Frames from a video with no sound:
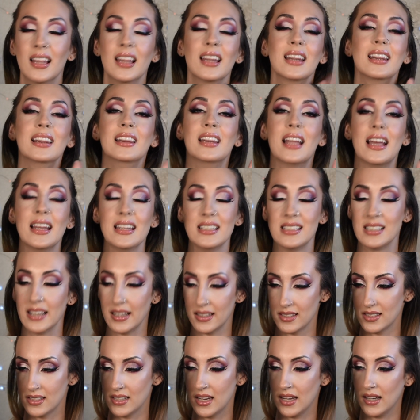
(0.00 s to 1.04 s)
light
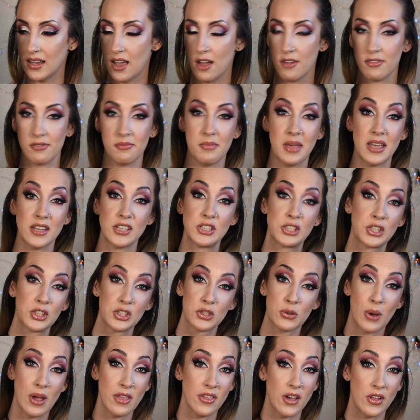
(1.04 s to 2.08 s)
dusting of mist.
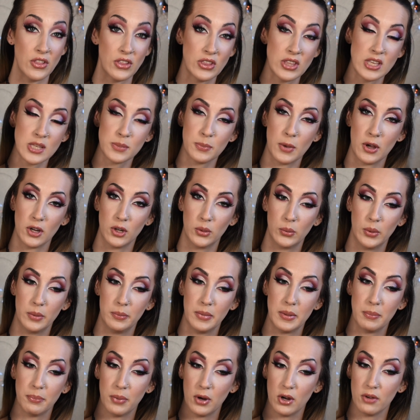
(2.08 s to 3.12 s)
So I thought this bottle would
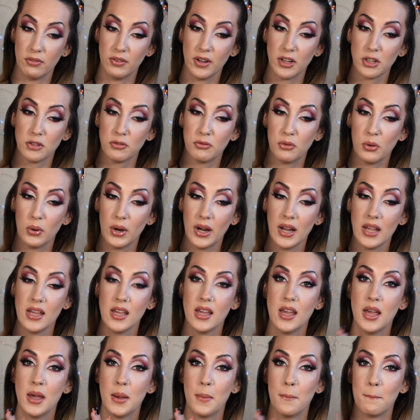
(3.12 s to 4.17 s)
be perfect for it,
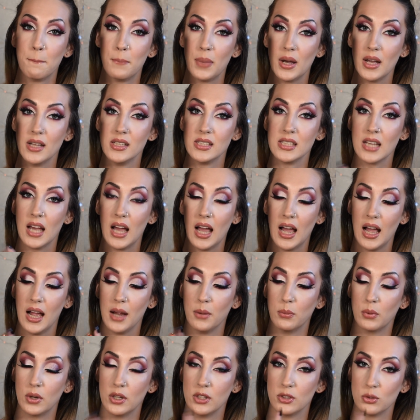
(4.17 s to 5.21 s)
but I
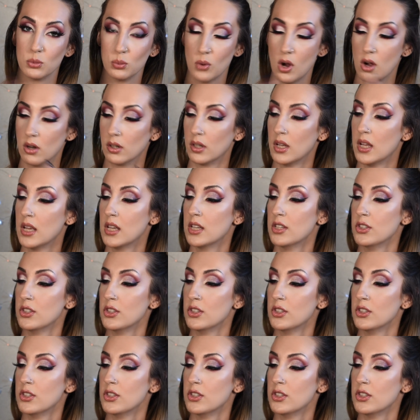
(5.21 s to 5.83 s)
was wrong.